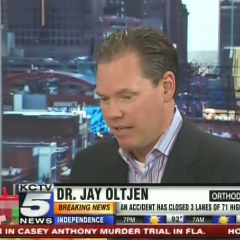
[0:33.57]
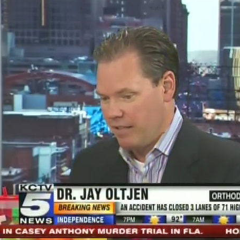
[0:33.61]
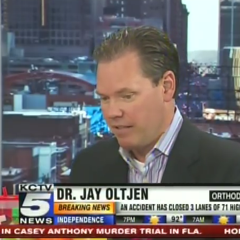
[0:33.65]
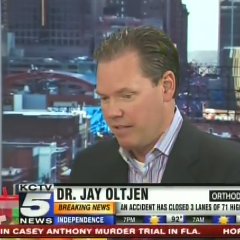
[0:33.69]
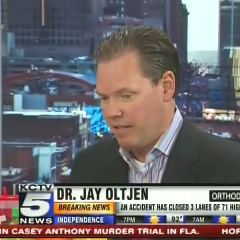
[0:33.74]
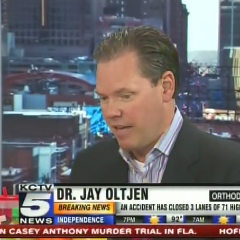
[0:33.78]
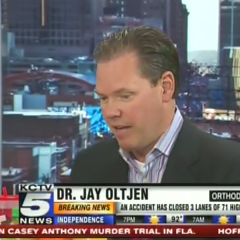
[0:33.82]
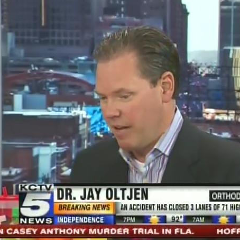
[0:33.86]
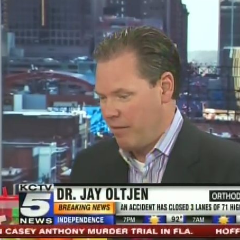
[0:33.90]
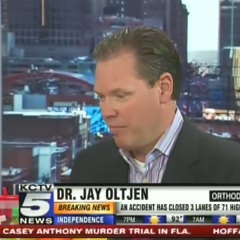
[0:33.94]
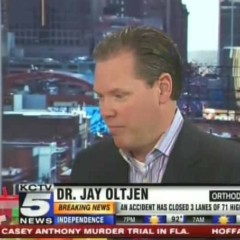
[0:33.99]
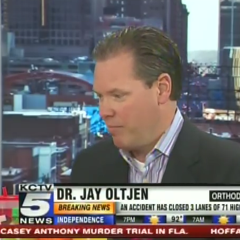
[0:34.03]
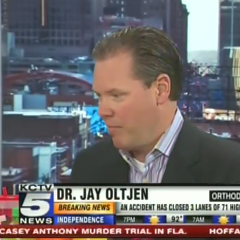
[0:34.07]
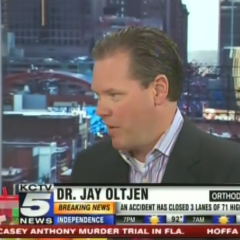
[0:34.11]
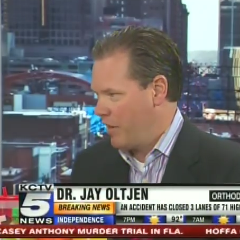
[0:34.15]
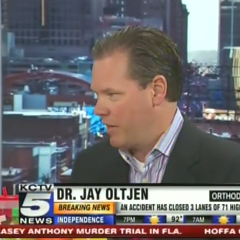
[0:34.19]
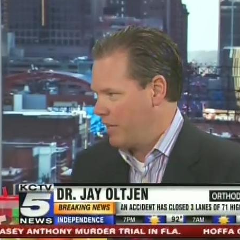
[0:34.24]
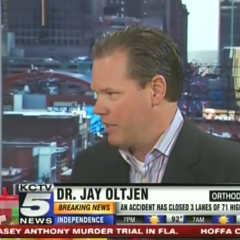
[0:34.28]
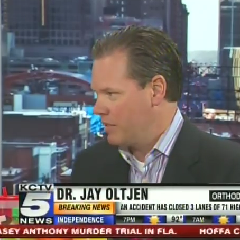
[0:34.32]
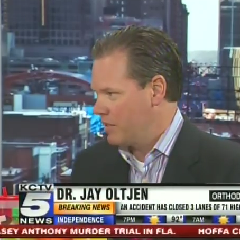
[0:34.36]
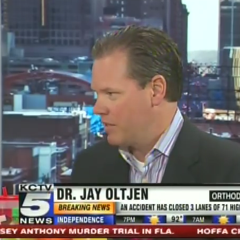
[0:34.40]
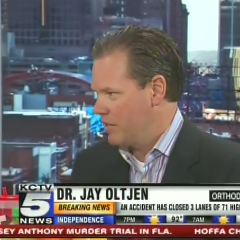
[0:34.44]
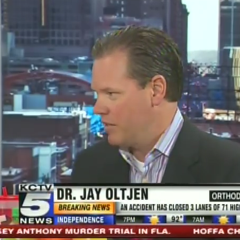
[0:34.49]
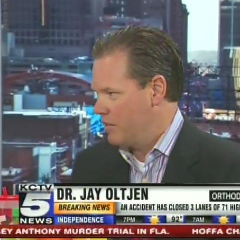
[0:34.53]
that
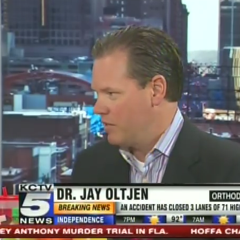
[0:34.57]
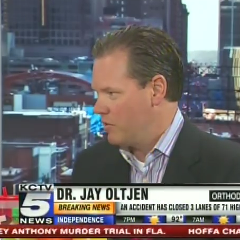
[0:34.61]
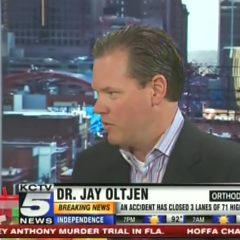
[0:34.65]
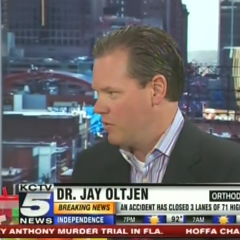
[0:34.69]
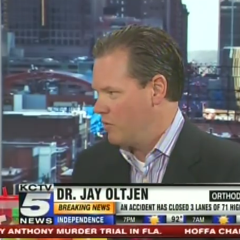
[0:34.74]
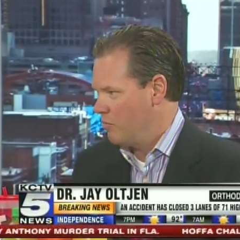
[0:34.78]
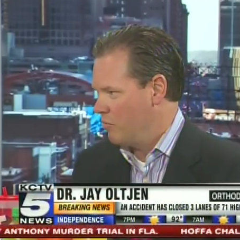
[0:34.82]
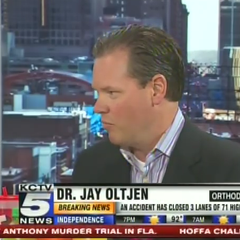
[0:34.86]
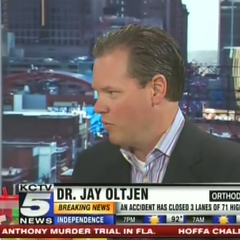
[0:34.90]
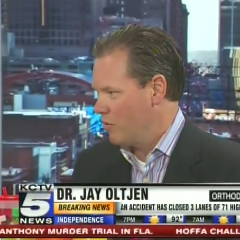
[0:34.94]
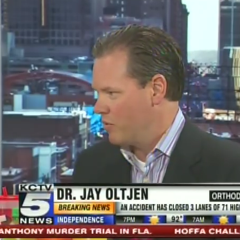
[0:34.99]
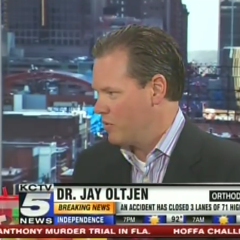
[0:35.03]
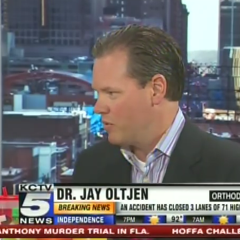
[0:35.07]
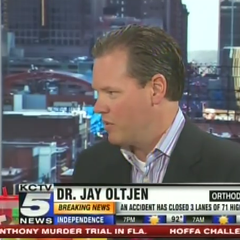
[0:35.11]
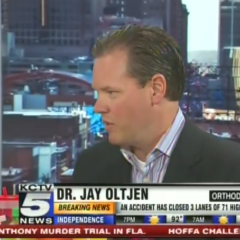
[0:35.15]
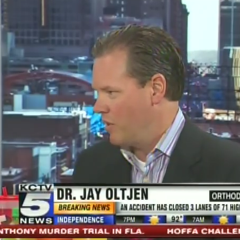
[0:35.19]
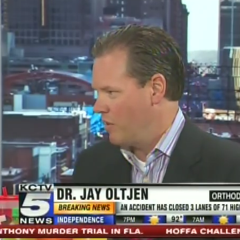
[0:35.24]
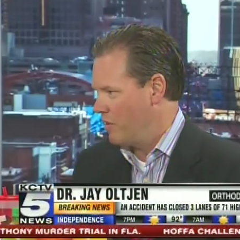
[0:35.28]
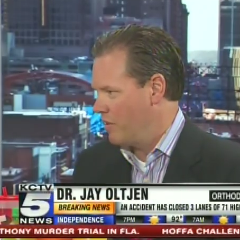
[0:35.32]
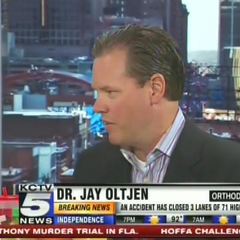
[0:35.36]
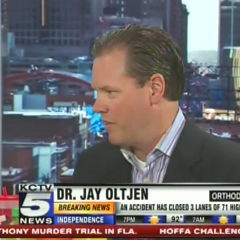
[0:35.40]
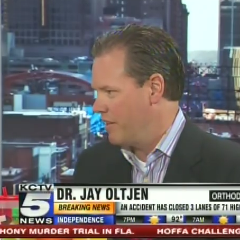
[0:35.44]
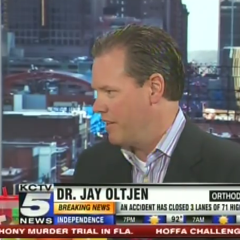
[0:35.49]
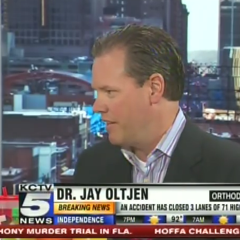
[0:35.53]
Americans consume more
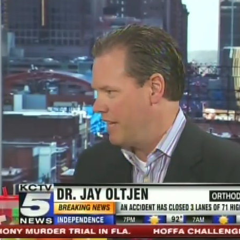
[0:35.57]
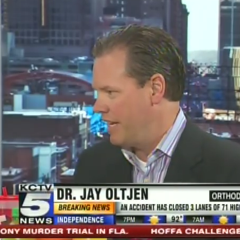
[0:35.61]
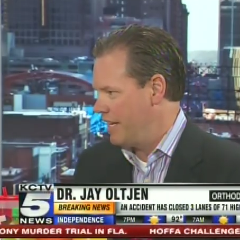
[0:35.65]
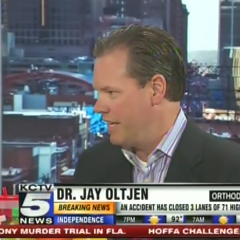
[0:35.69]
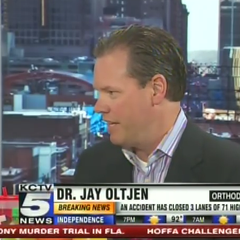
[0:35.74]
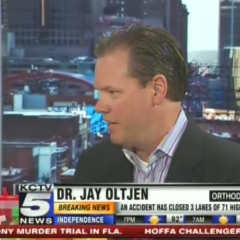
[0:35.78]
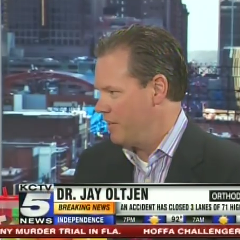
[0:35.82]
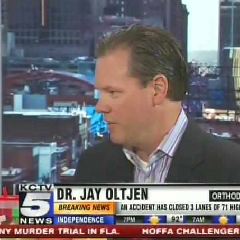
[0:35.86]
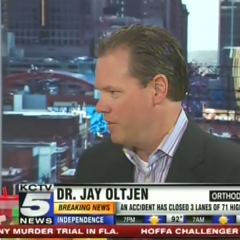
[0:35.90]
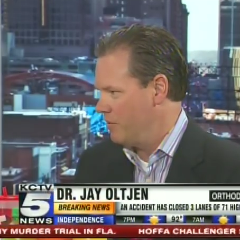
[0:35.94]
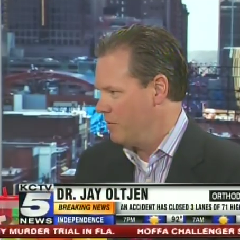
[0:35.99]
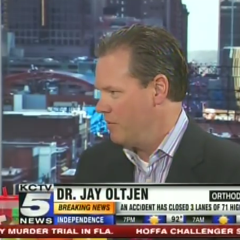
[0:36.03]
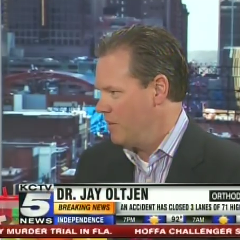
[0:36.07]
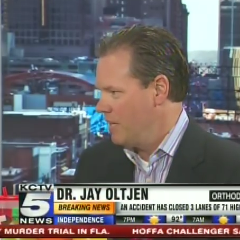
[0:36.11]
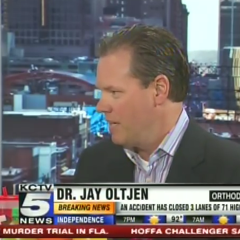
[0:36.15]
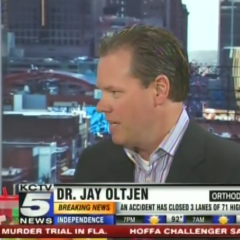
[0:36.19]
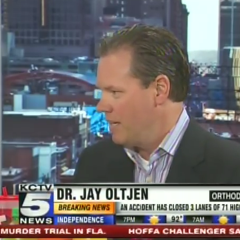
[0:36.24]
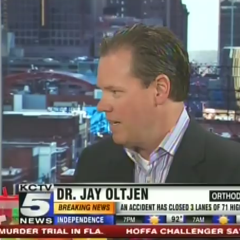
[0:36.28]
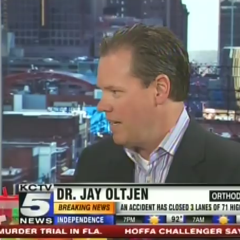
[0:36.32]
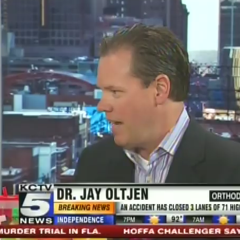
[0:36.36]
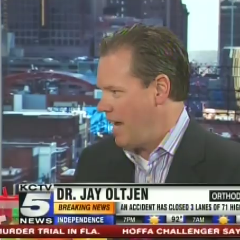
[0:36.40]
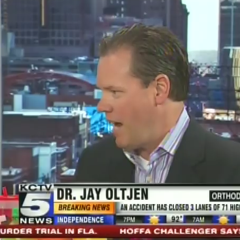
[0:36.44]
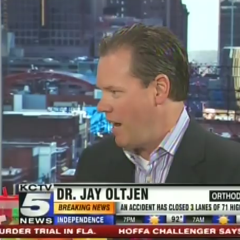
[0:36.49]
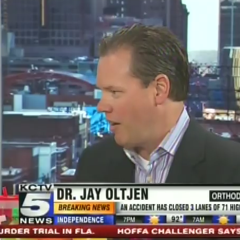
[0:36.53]
soda than they do
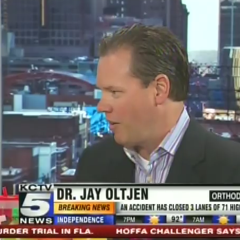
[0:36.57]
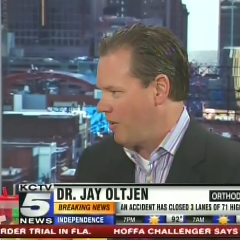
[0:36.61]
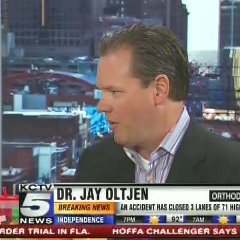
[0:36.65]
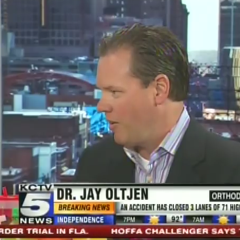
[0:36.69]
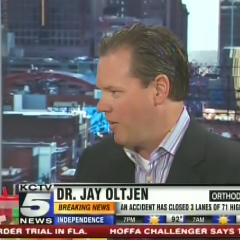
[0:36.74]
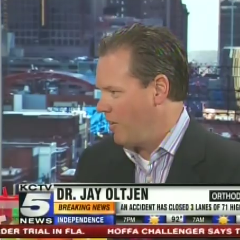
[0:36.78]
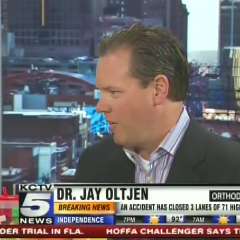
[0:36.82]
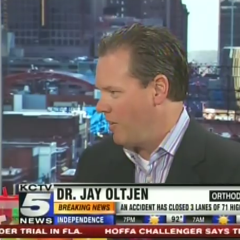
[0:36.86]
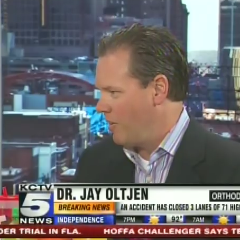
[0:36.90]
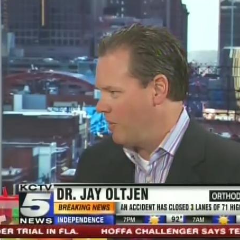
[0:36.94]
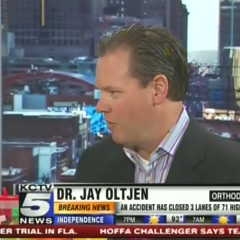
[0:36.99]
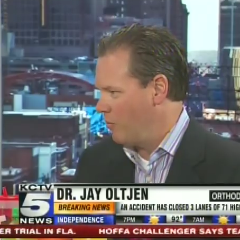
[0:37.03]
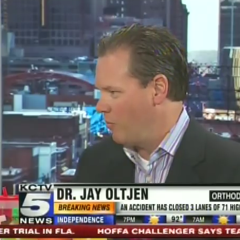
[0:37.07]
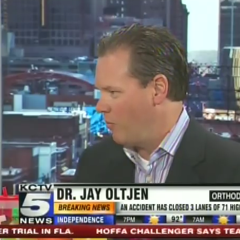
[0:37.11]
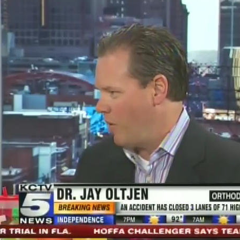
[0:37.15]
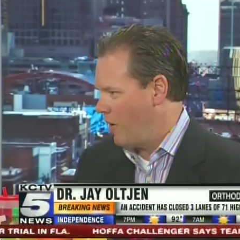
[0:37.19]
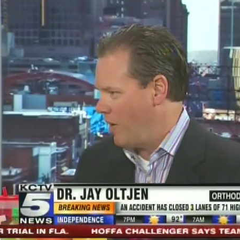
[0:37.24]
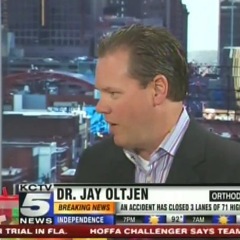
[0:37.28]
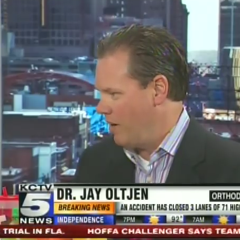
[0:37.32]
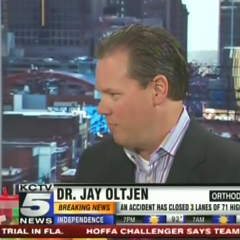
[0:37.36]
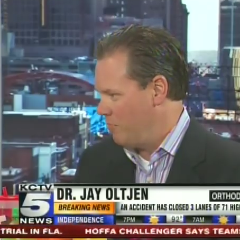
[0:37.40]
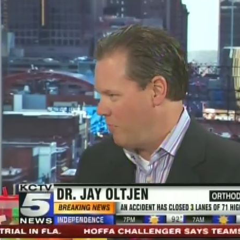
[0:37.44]
alcohol,